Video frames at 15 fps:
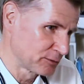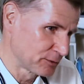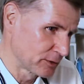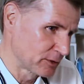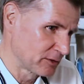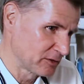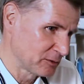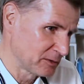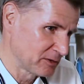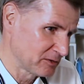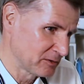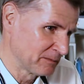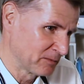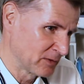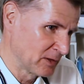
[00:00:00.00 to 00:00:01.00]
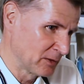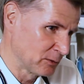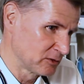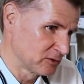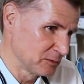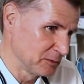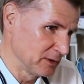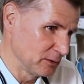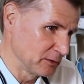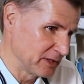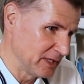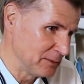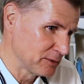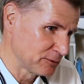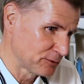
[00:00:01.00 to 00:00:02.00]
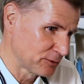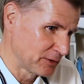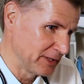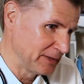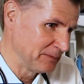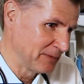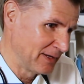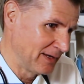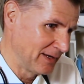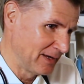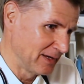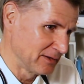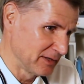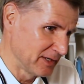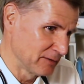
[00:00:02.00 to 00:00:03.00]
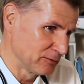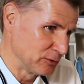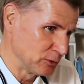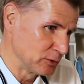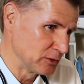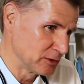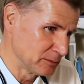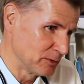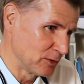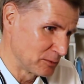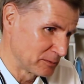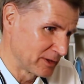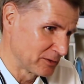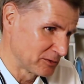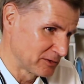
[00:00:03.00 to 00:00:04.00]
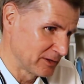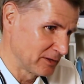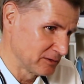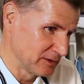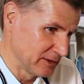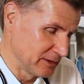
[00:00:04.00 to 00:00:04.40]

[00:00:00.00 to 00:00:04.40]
Christmas was to be leukemia-free and to have new good bone marrow cells in